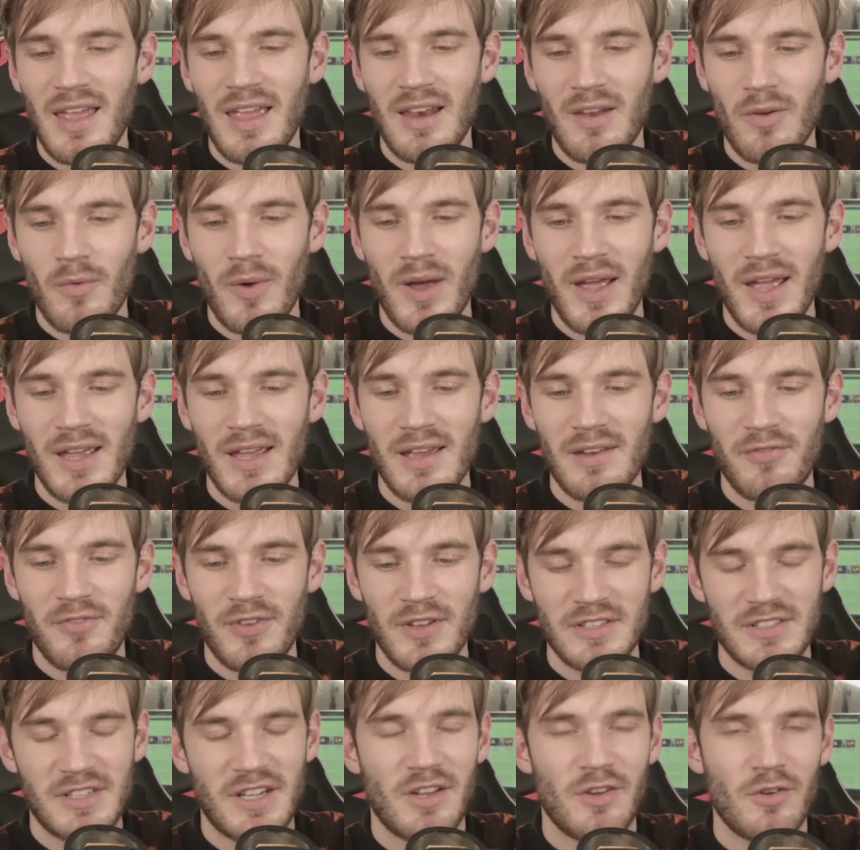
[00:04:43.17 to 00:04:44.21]
in a way it
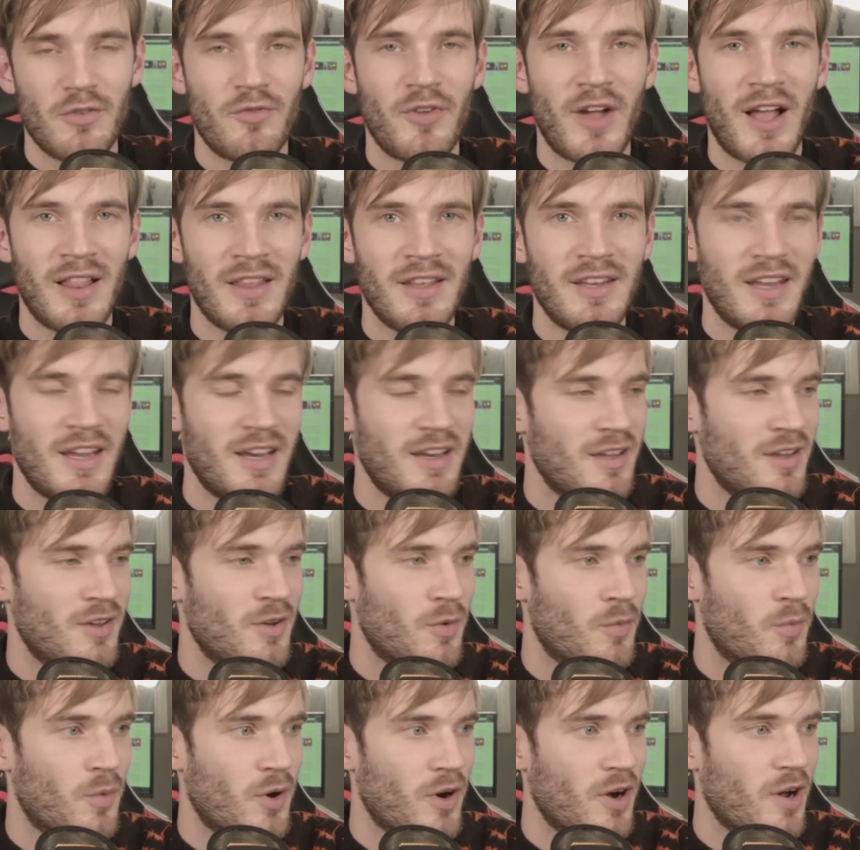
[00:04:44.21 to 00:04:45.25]
feels like you're validating
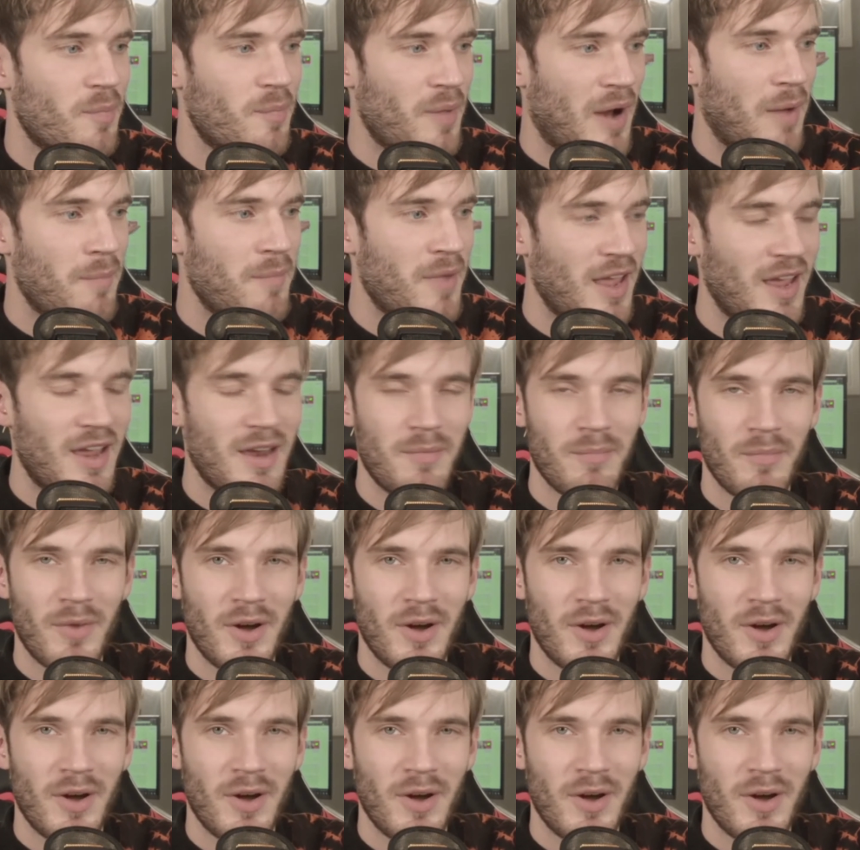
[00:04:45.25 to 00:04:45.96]
your work by making